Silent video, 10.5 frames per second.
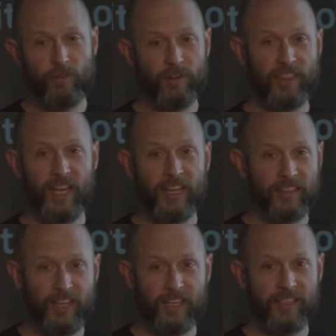overthink
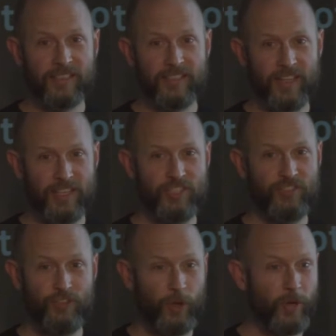things. I
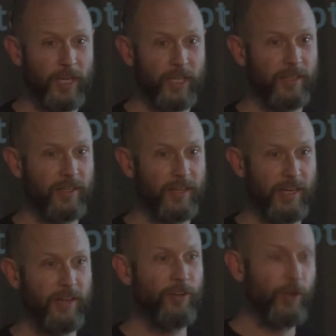just do it
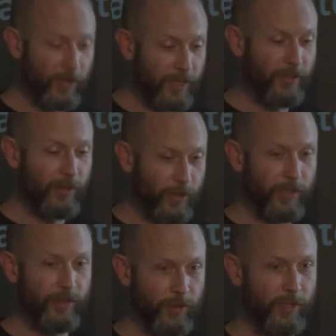and do it and do
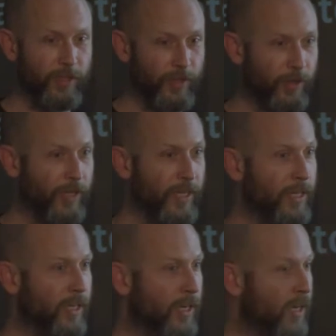it and do it and do it.
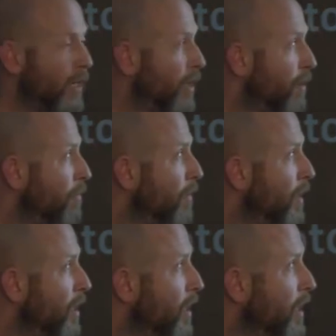Um,
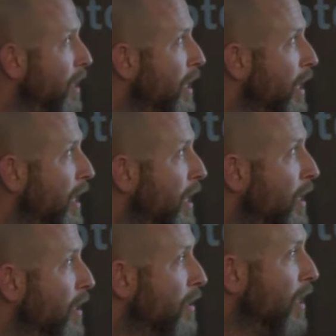
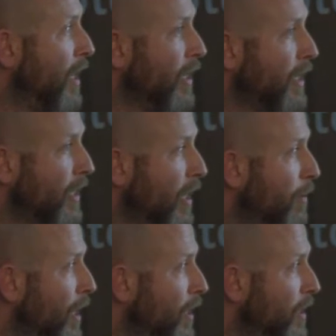and I like that
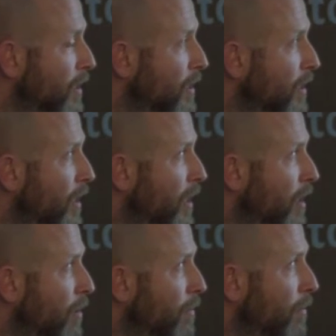about it.
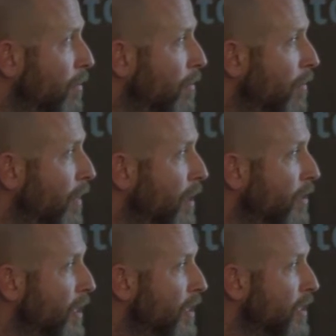Um, I
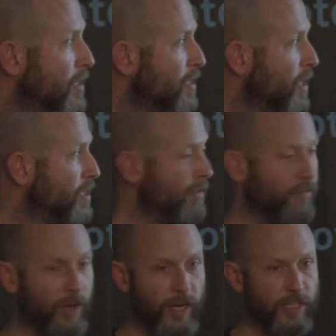think it's it's a
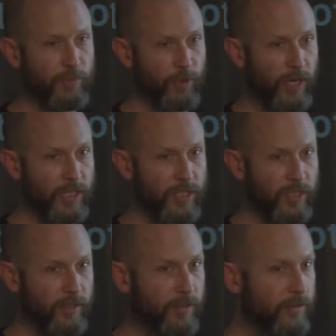fun
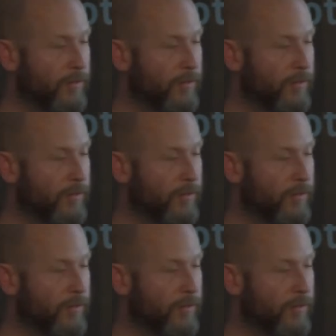exploration.